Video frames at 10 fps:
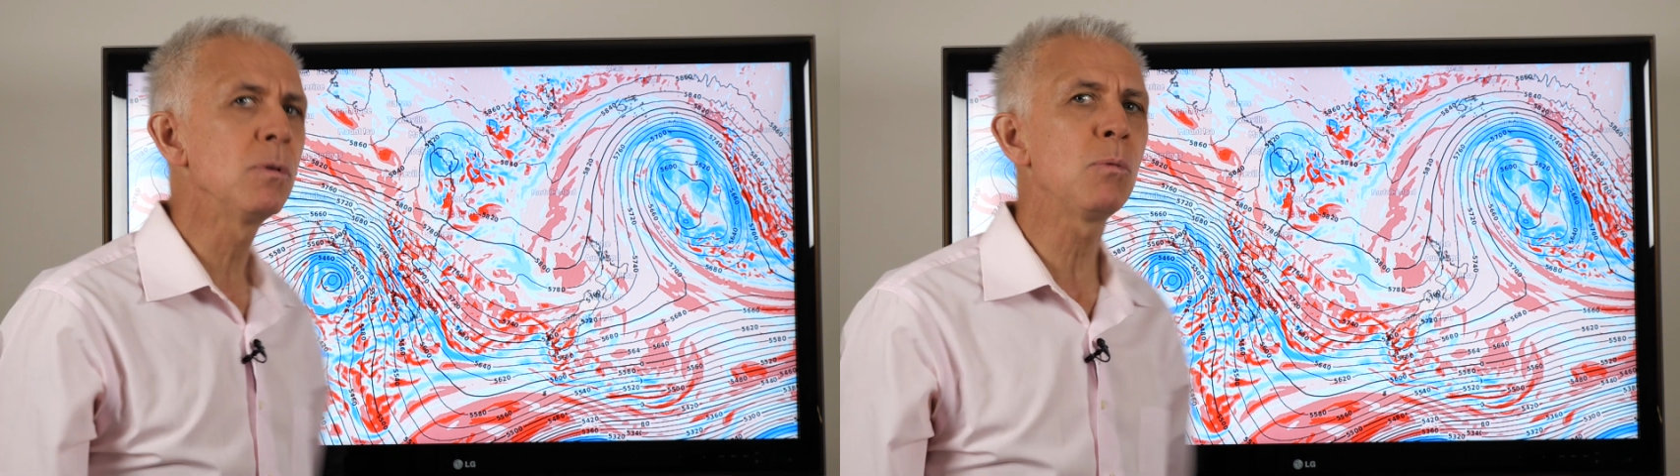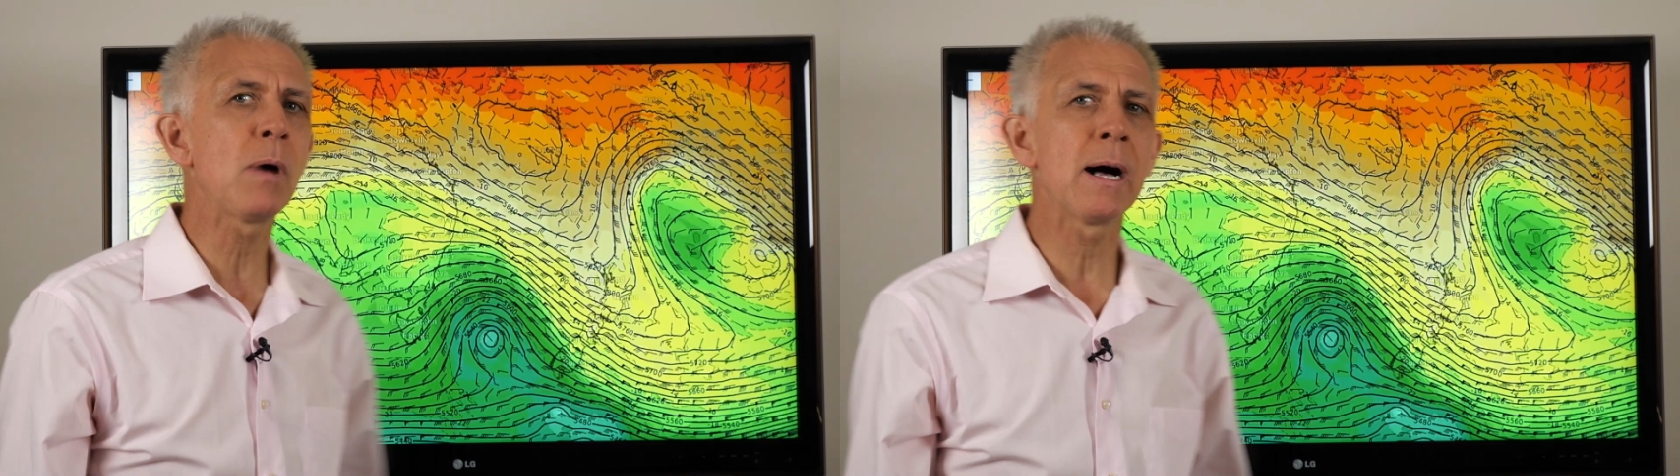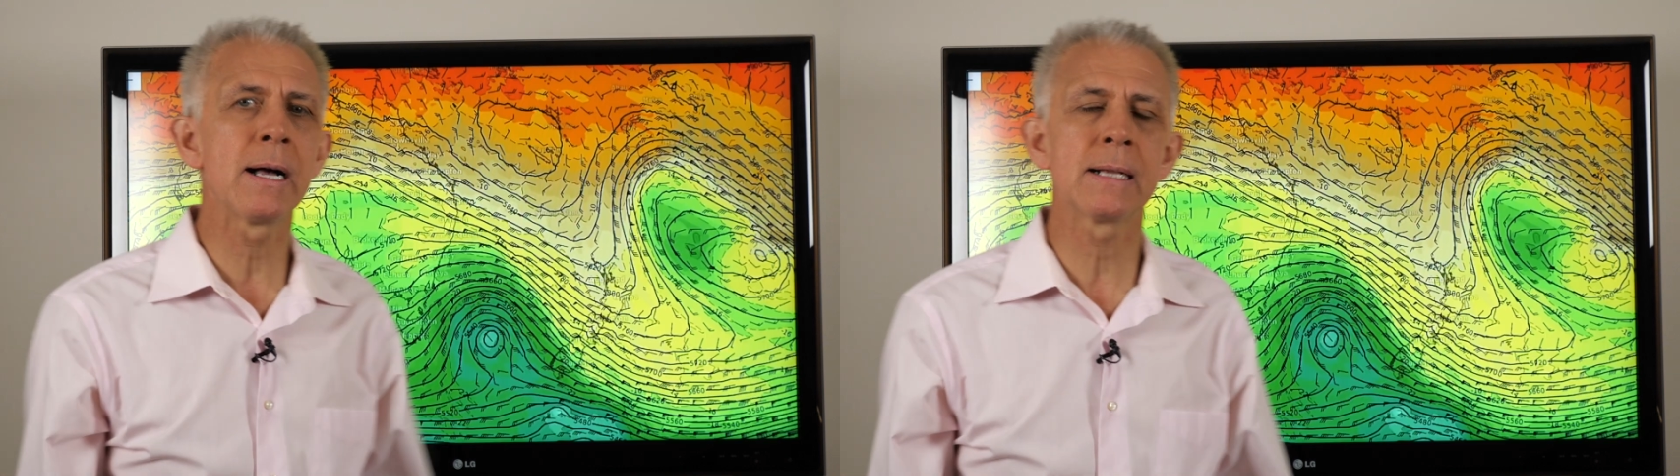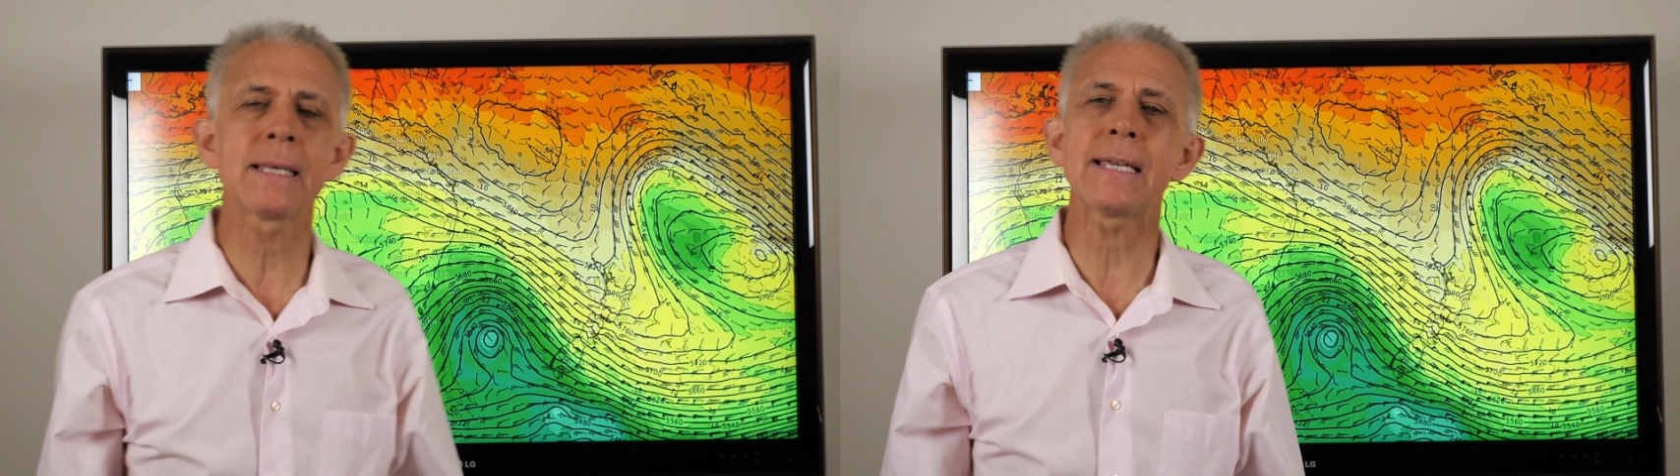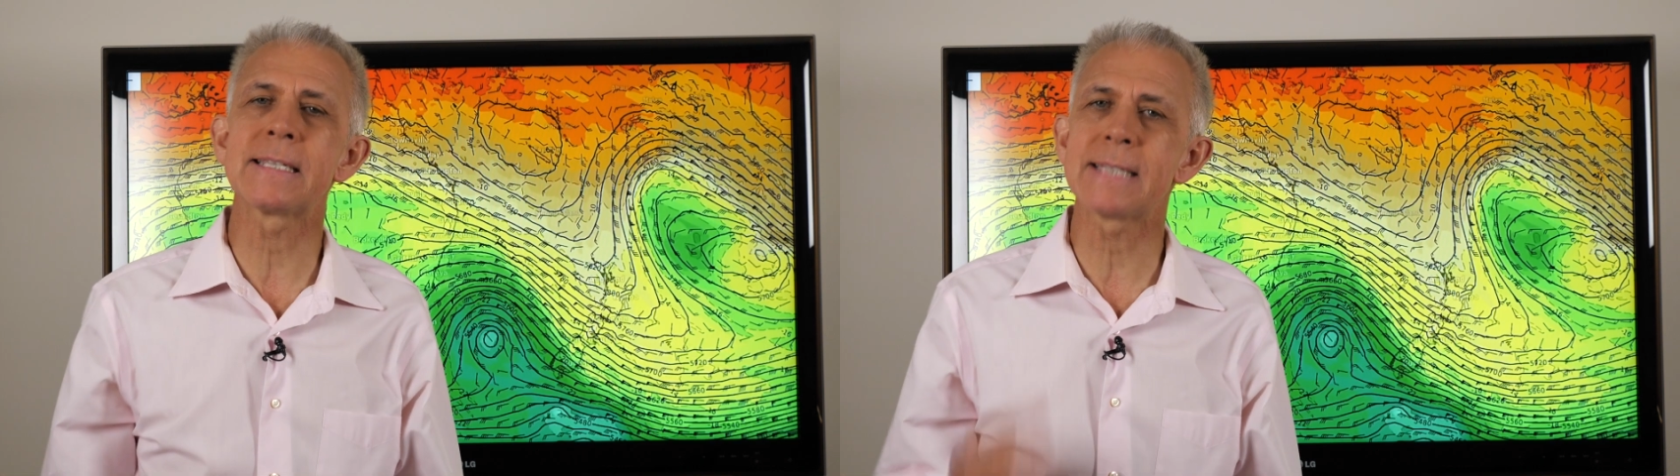the
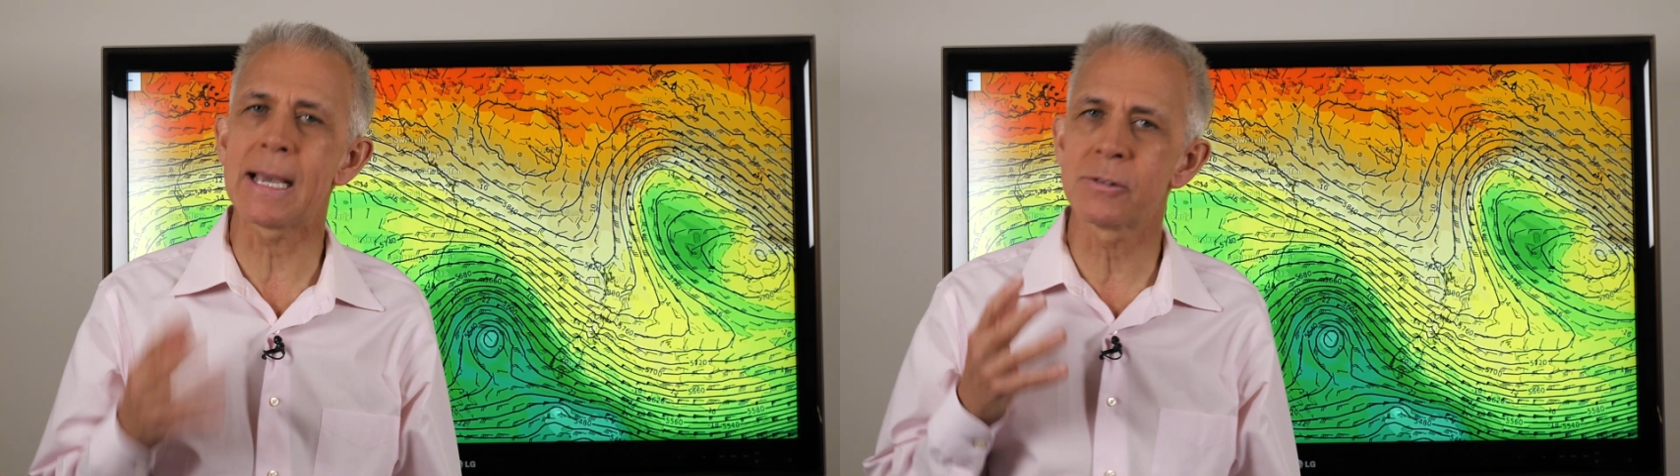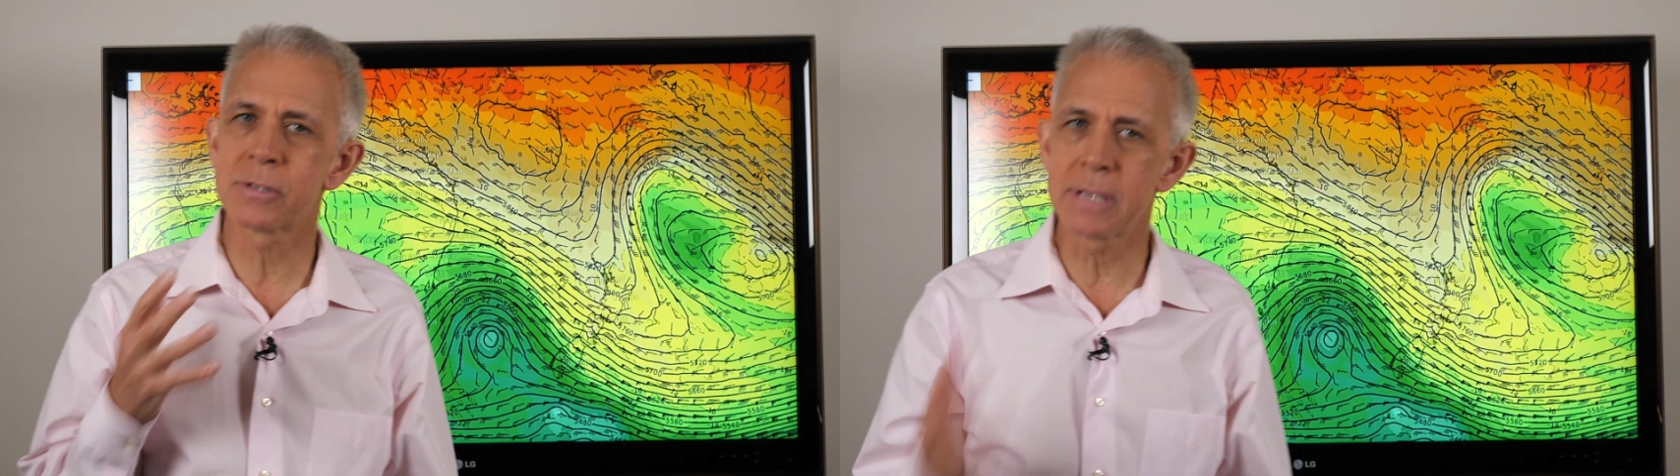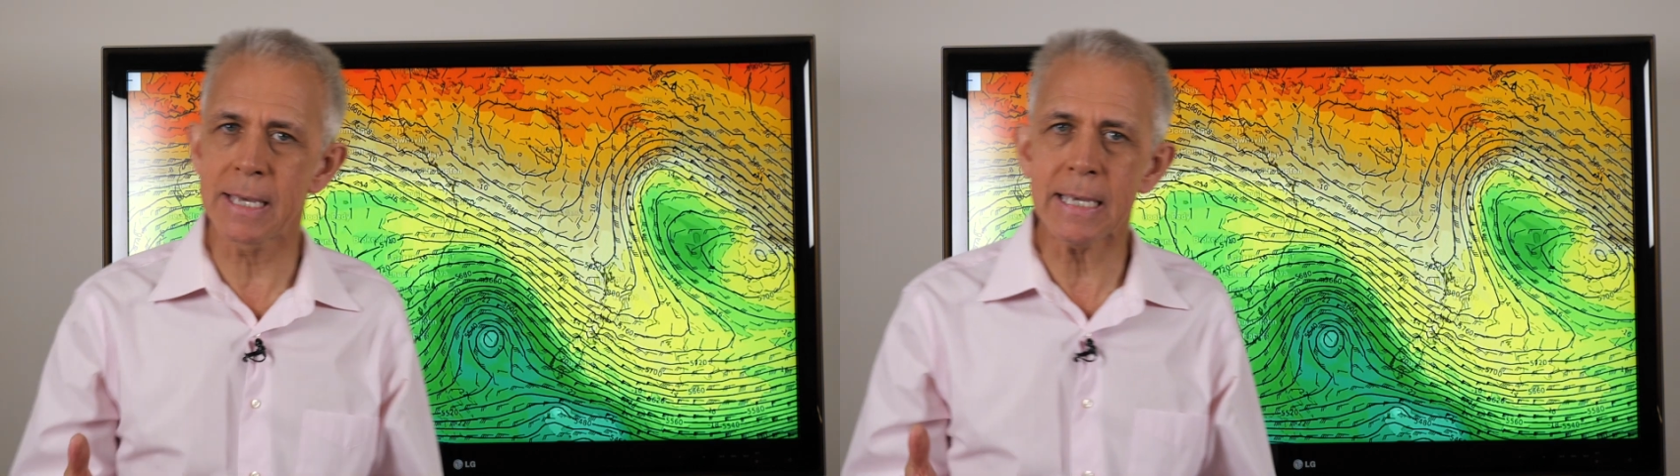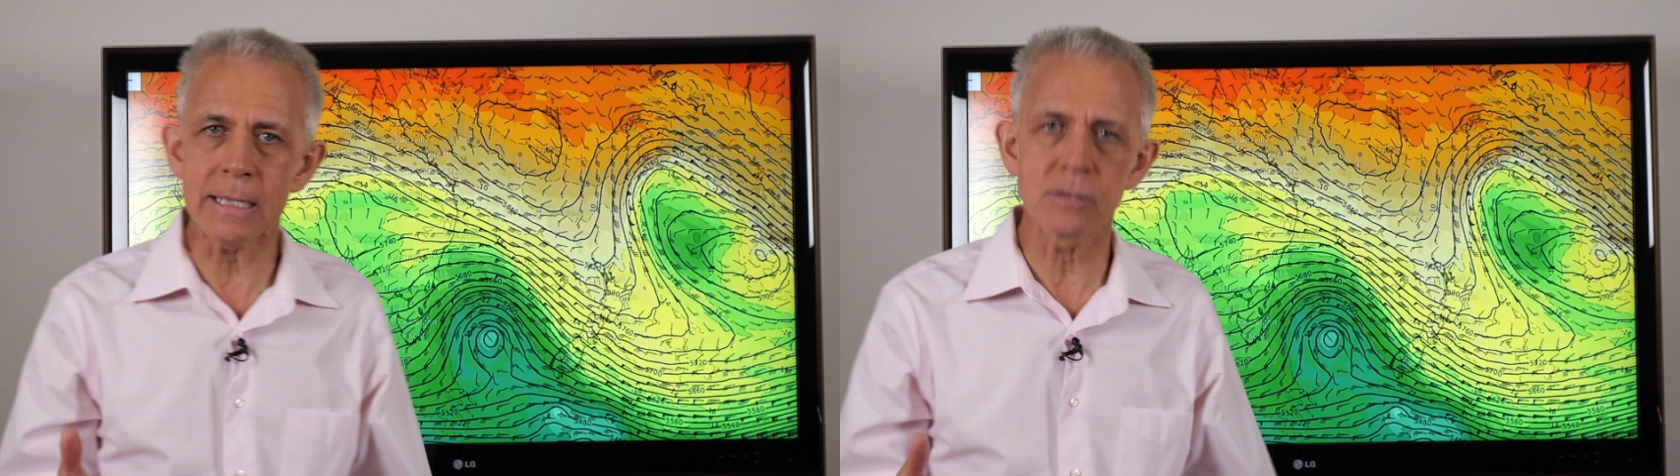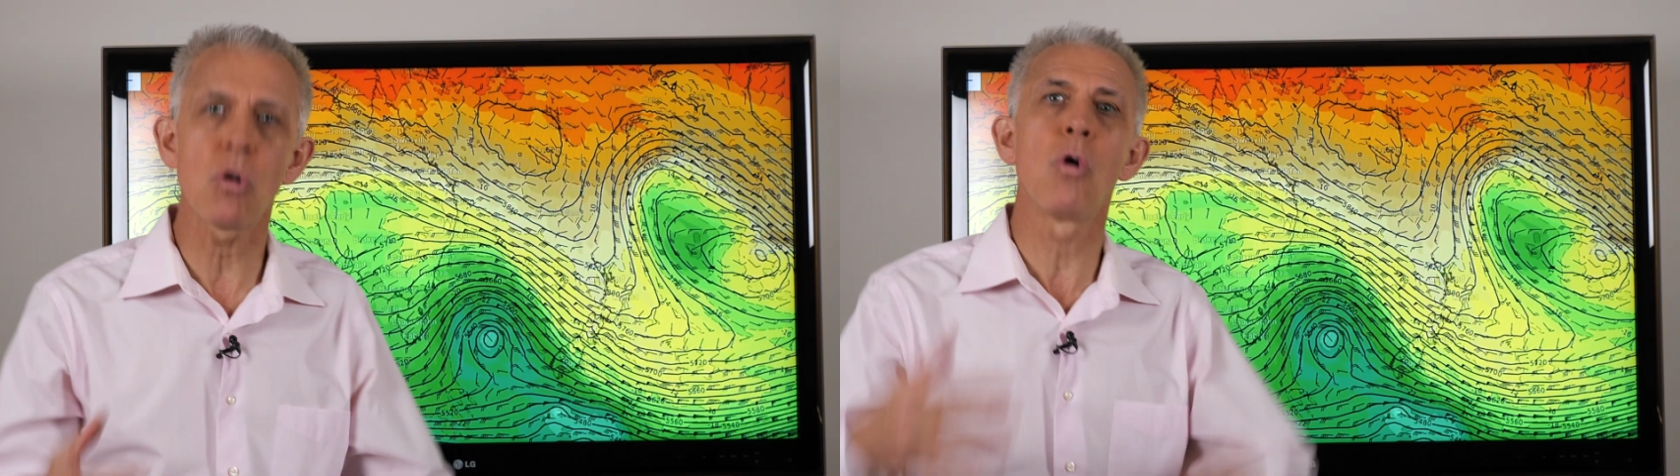while it's down to the heat